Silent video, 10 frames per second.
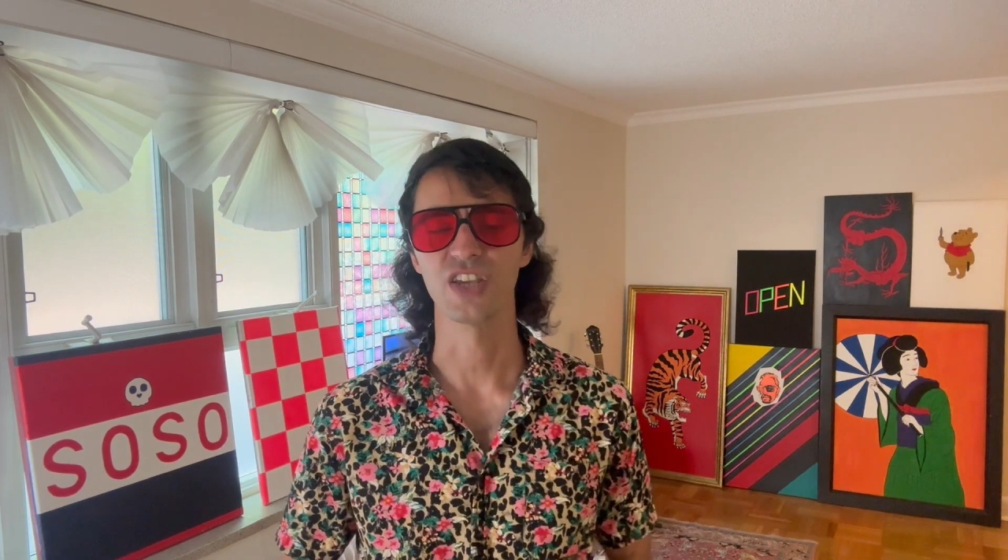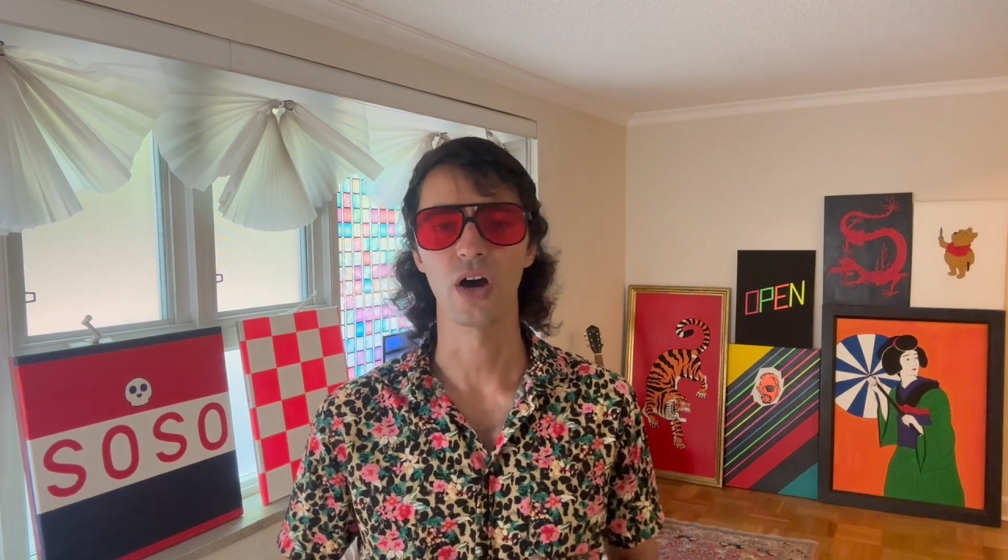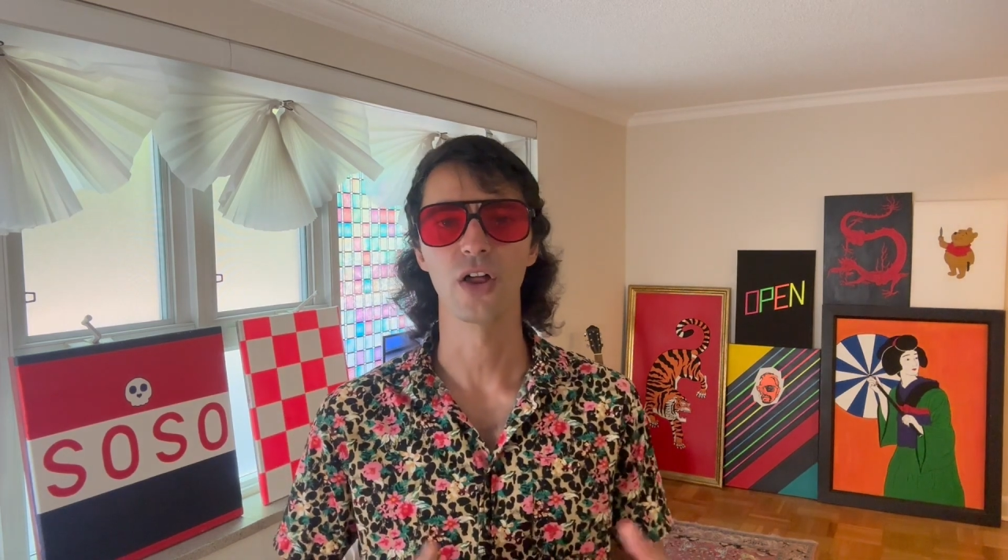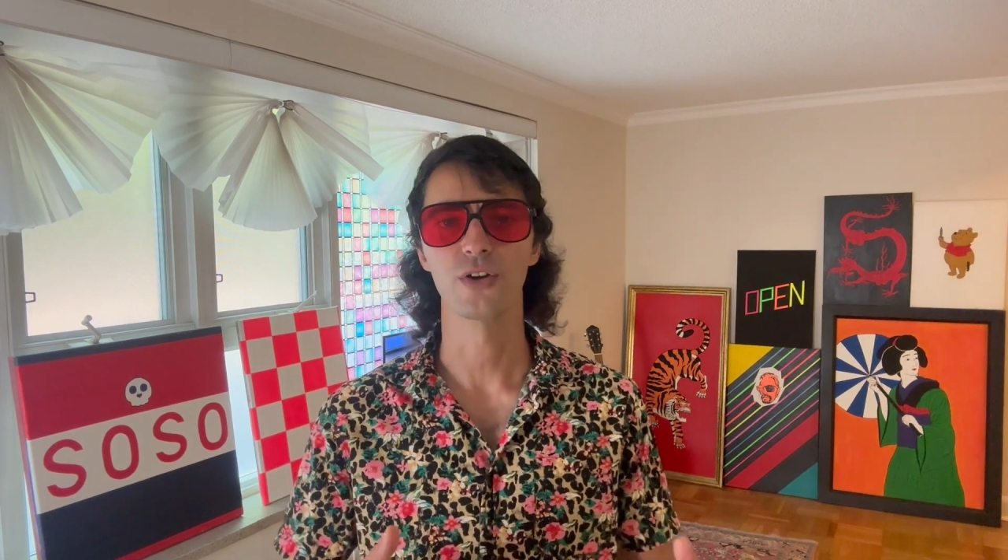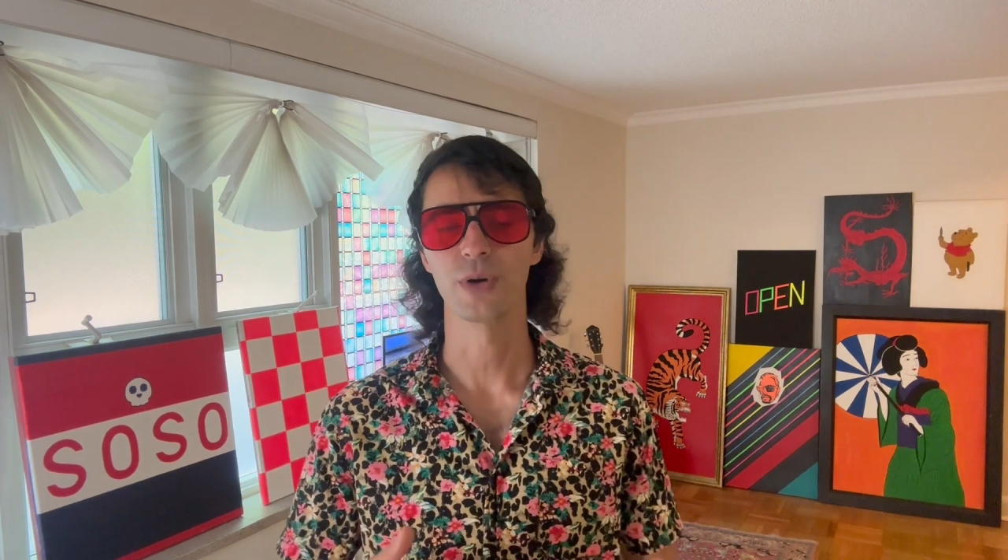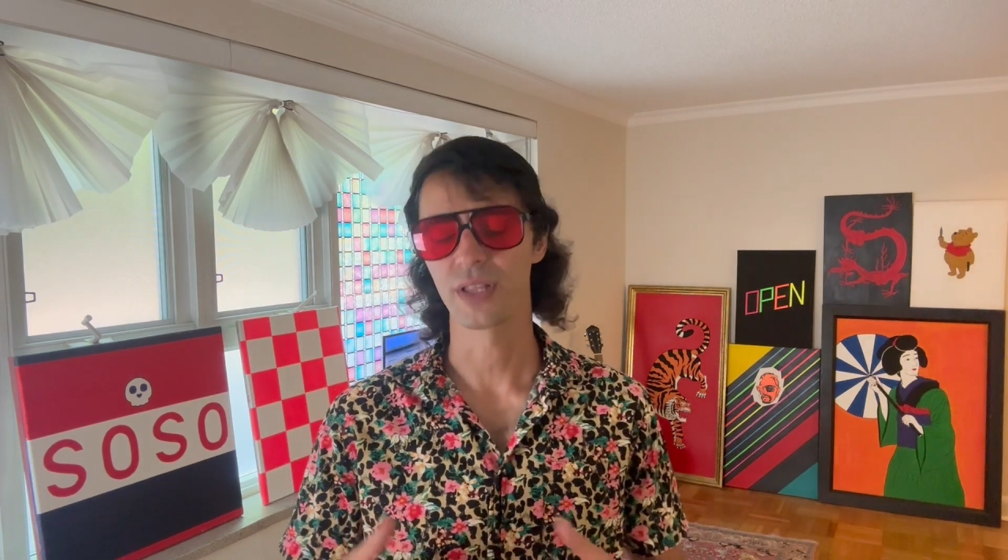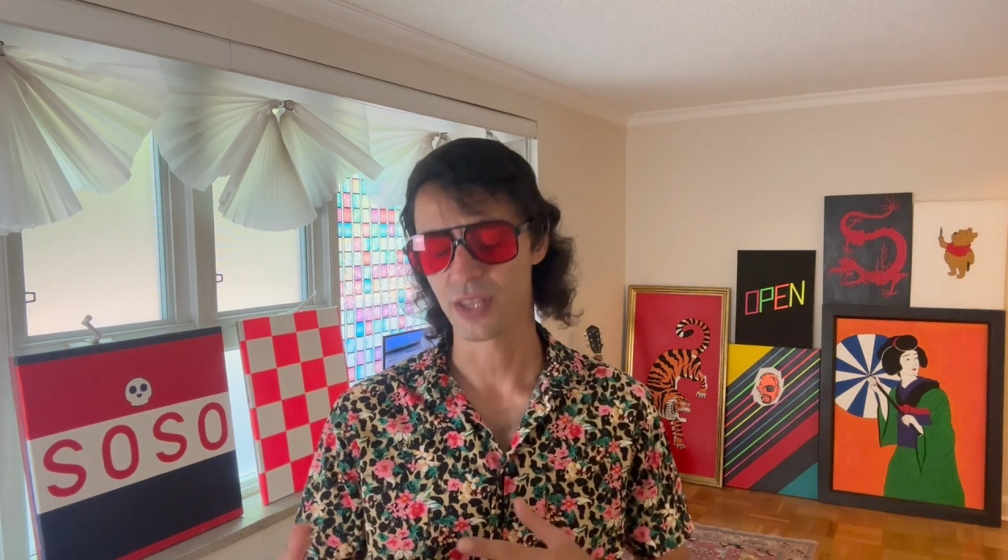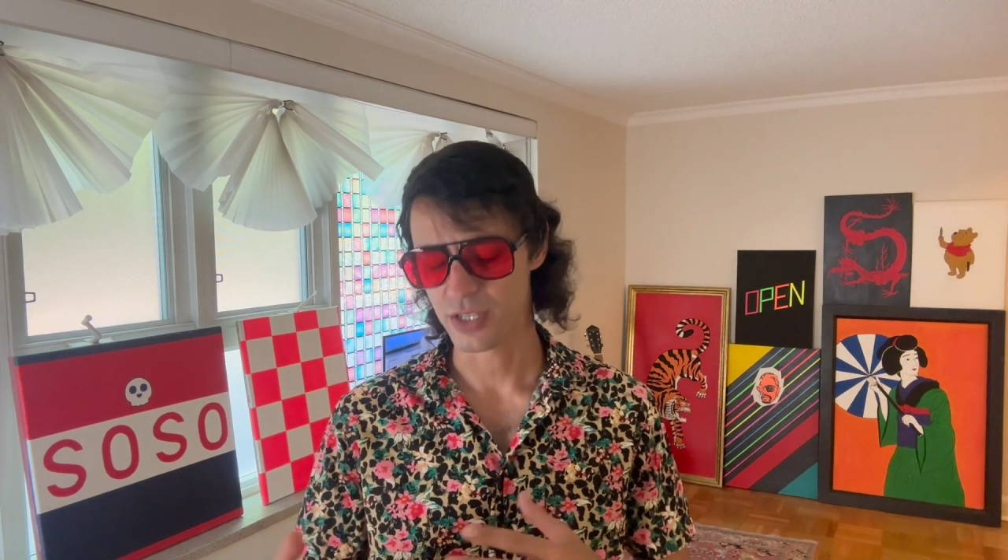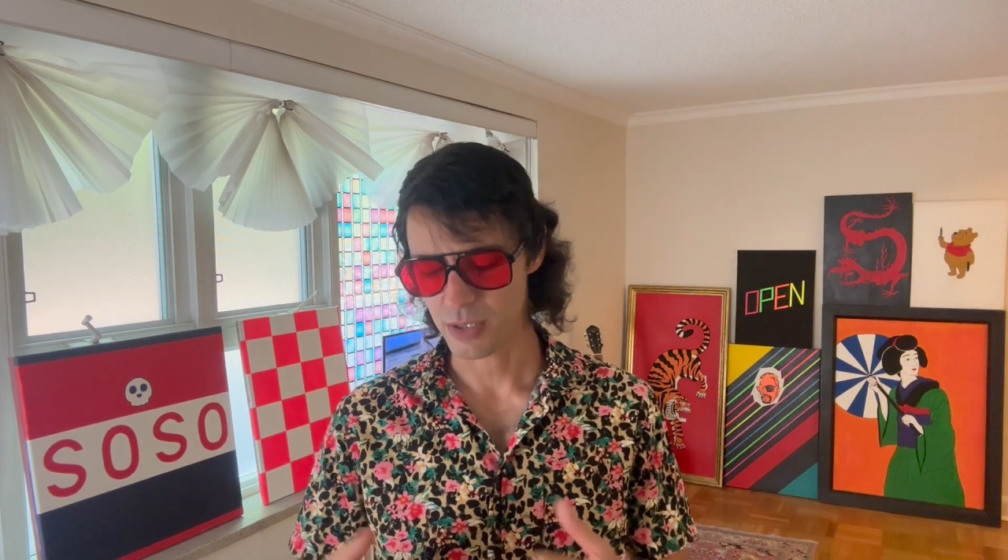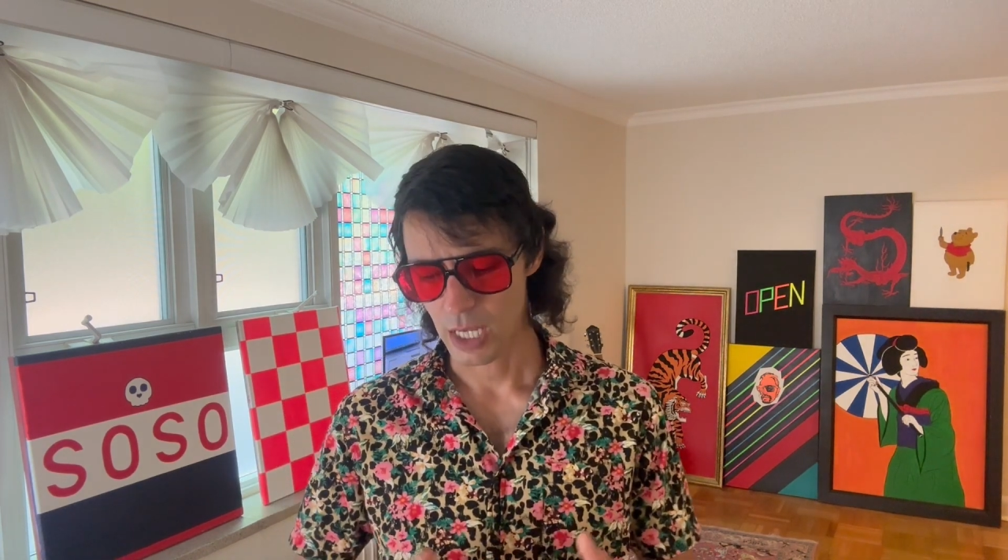the othering
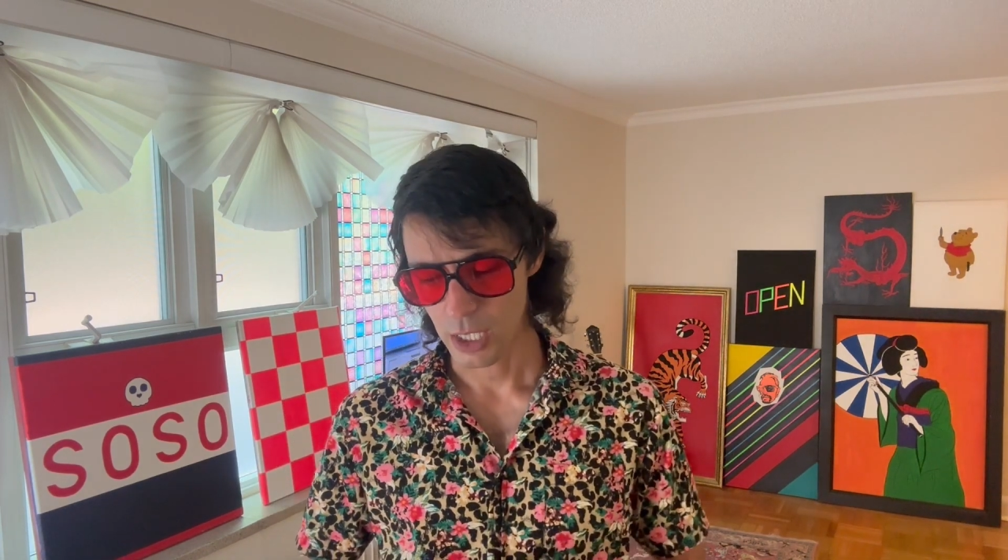this.